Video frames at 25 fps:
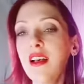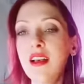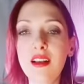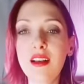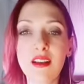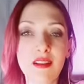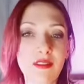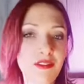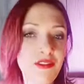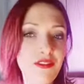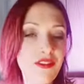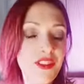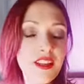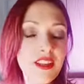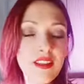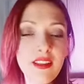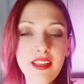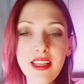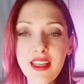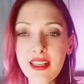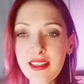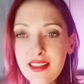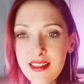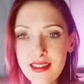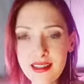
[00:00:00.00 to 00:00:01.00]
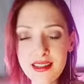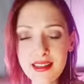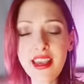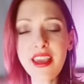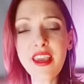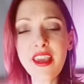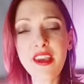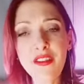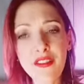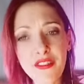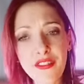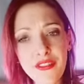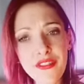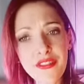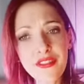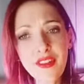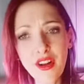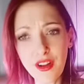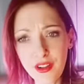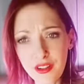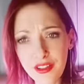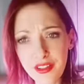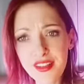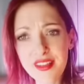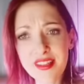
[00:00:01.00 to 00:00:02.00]
Feeling safe.
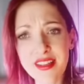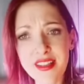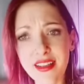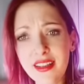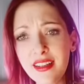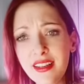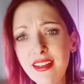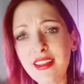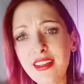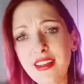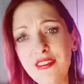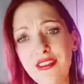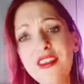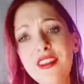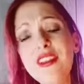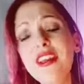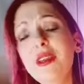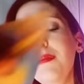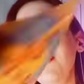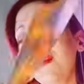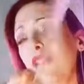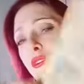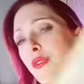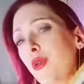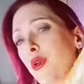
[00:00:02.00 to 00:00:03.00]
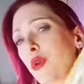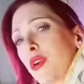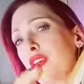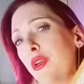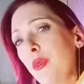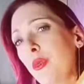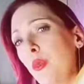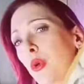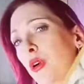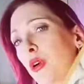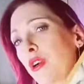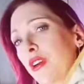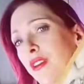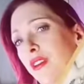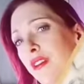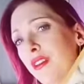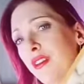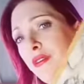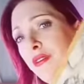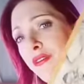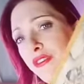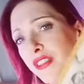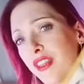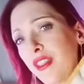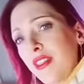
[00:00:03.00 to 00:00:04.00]
All of a sudden, I feel like before you weren't
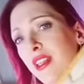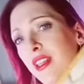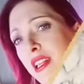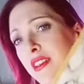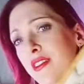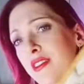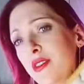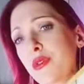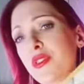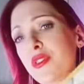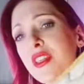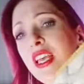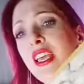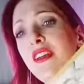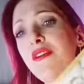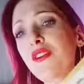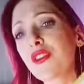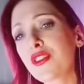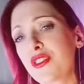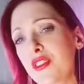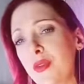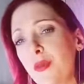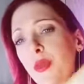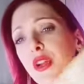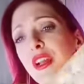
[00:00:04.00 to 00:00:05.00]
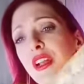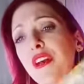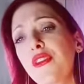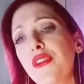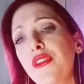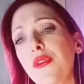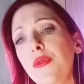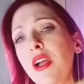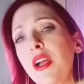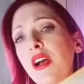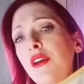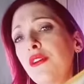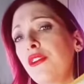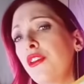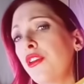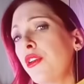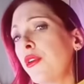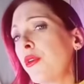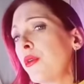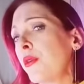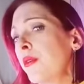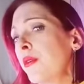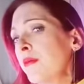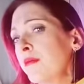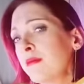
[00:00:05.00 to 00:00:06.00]
feeling so safe or someone else around
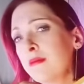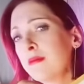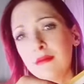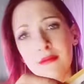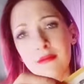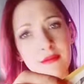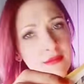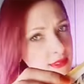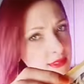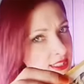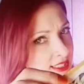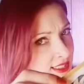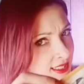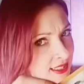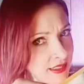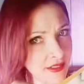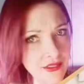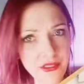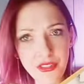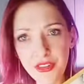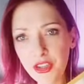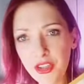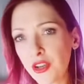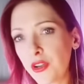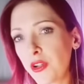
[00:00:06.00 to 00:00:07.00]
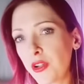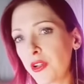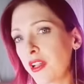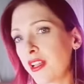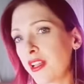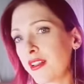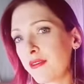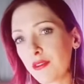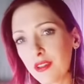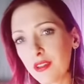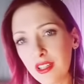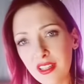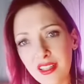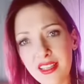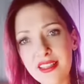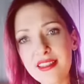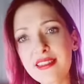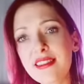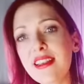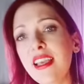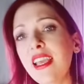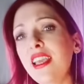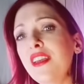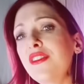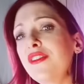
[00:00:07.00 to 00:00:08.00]
you didn't feel really
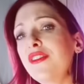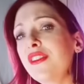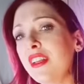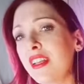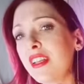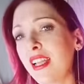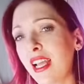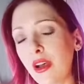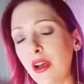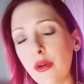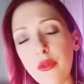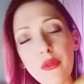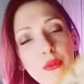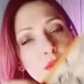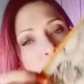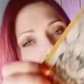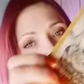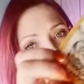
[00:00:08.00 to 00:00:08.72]
safe and now